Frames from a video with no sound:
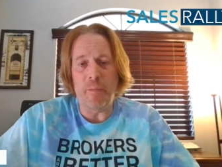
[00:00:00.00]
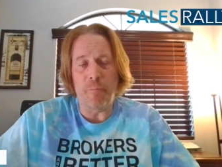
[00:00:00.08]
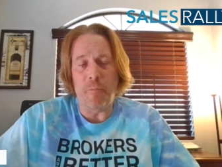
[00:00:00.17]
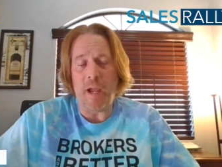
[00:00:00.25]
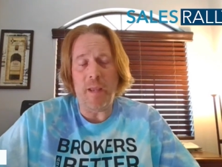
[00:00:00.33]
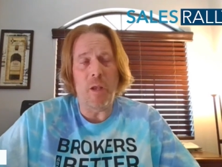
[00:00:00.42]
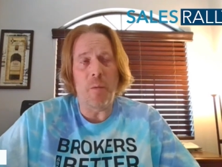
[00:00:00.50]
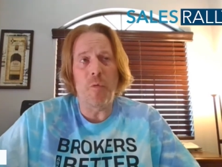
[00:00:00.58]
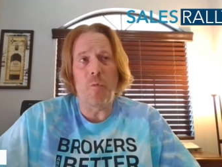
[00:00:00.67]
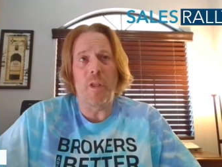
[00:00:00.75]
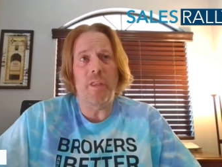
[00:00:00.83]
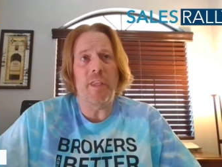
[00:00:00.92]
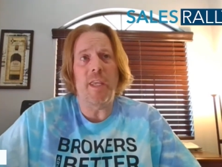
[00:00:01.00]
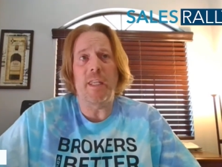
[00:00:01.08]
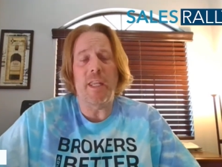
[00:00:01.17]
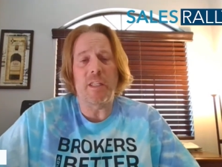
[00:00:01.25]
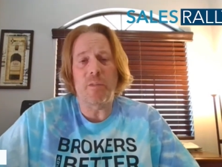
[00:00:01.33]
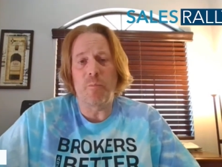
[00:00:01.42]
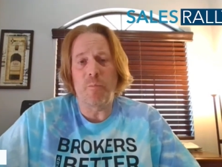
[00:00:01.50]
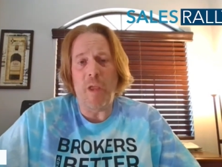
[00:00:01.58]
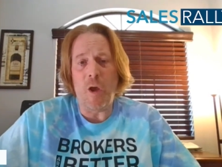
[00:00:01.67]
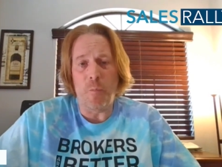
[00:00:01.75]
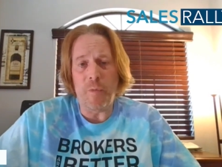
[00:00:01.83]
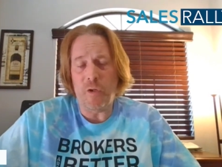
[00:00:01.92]
My number one thing that's
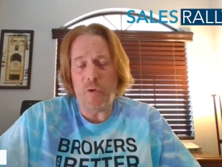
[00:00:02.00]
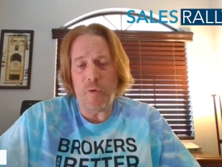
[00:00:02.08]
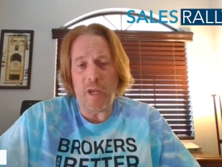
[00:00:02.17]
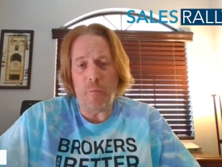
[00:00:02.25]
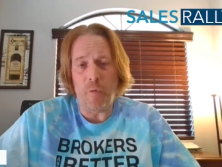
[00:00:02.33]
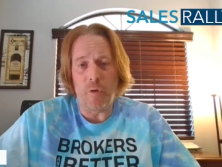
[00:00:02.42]
helped me create